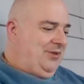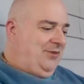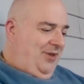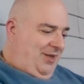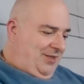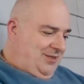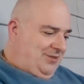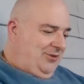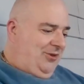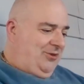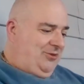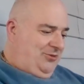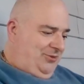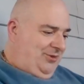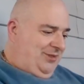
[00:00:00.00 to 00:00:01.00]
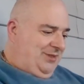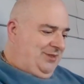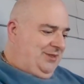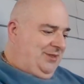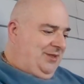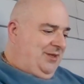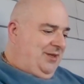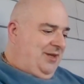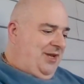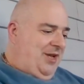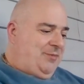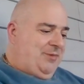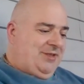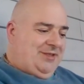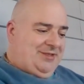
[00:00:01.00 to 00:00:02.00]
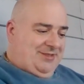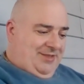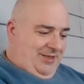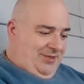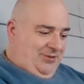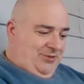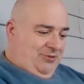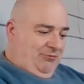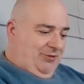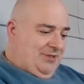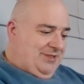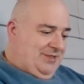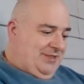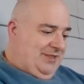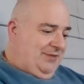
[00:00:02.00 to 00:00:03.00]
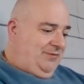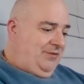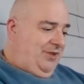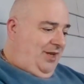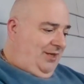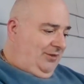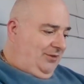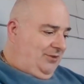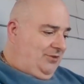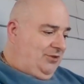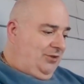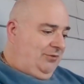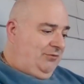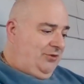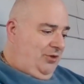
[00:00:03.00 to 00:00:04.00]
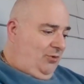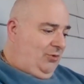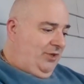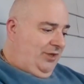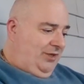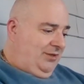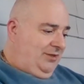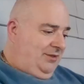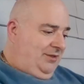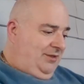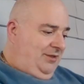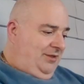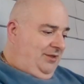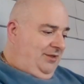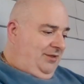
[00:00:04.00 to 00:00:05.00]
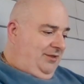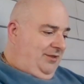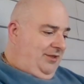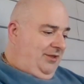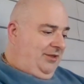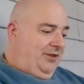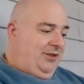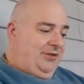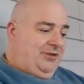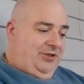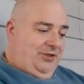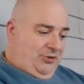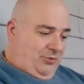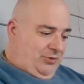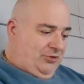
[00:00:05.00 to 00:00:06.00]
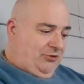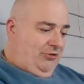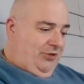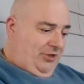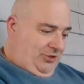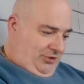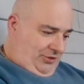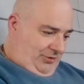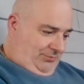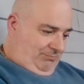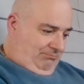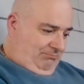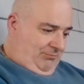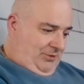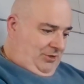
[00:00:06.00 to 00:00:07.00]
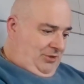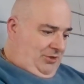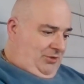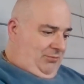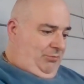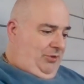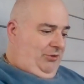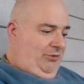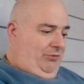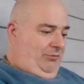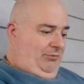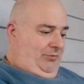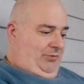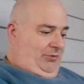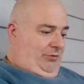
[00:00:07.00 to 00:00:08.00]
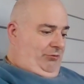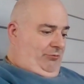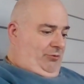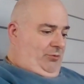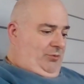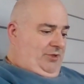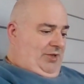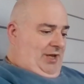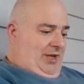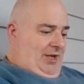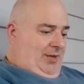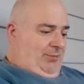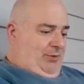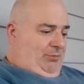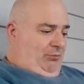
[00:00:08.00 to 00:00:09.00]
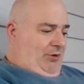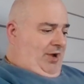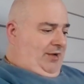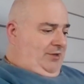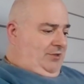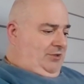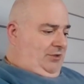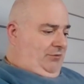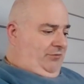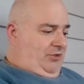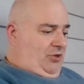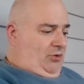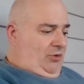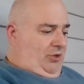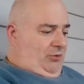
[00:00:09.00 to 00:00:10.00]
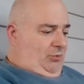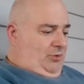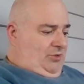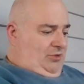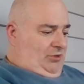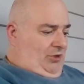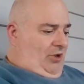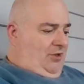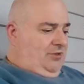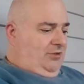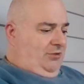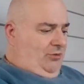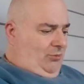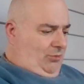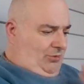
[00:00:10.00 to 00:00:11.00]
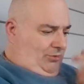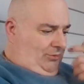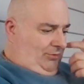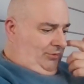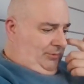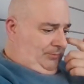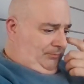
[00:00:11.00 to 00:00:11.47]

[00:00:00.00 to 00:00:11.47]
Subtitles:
Thus, Arjuna, eminent sages received knowledge of yoga in a continuous tradition, but through time the practice of yoga was lost in the world.